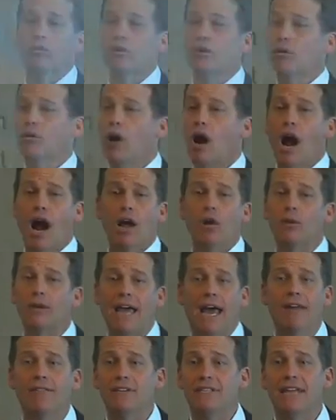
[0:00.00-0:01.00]
earlier, I only
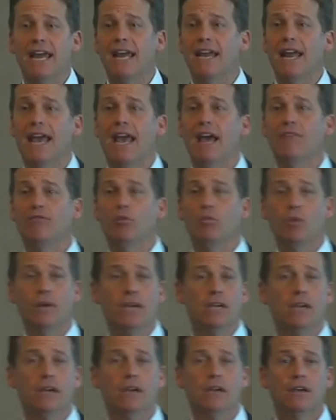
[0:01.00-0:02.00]
have a day and a half a
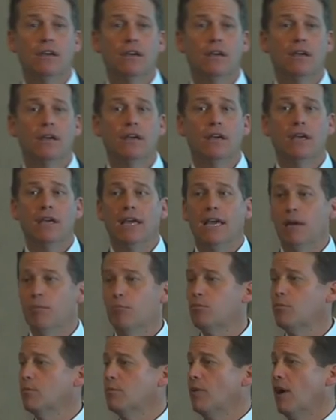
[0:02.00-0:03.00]
week
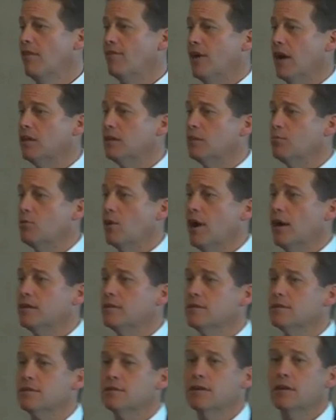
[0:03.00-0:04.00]
in faculty
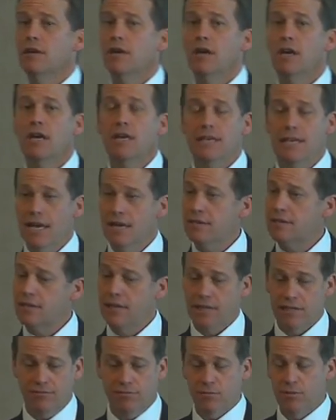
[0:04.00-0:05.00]
practice. Yes,
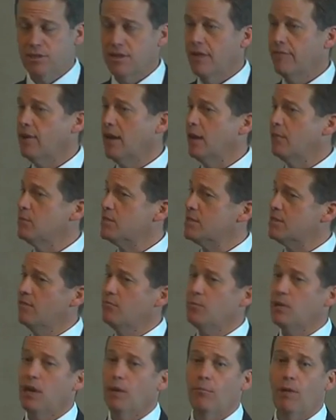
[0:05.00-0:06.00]
it's from 7 a.m. to
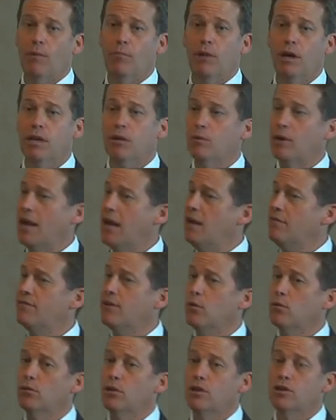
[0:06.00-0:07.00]
7 p.m. on Monday with a
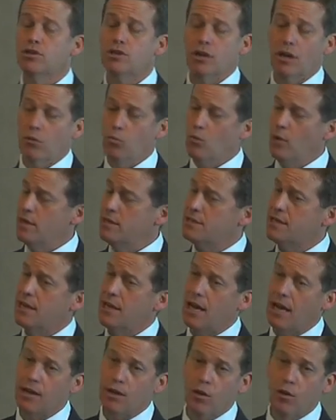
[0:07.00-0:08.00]
half-hour lunch, and on
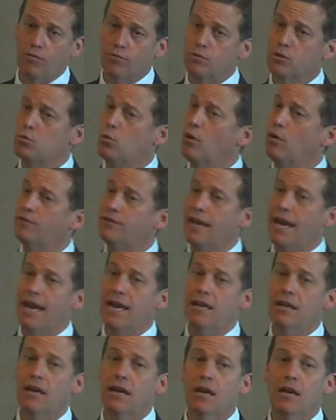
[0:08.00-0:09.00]
Wednesday I go from 12 to
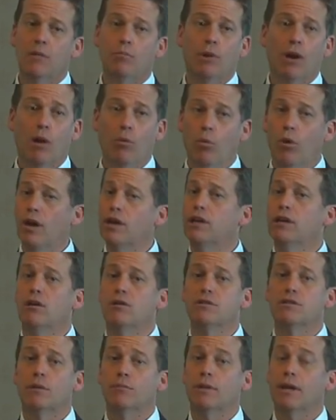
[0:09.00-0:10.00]
8, but I want you to
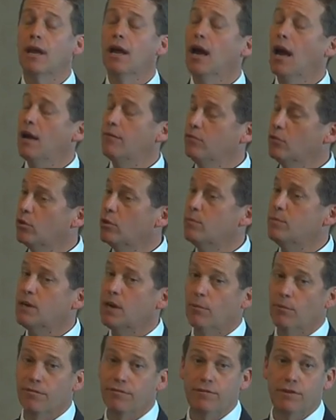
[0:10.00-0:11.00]
know something. I've learned to
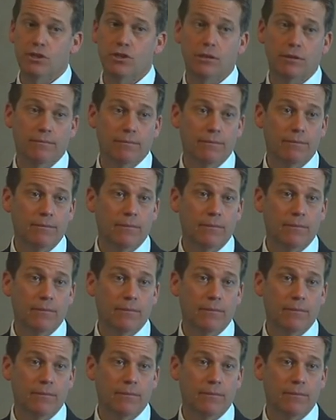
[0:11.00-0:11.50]
become efficient.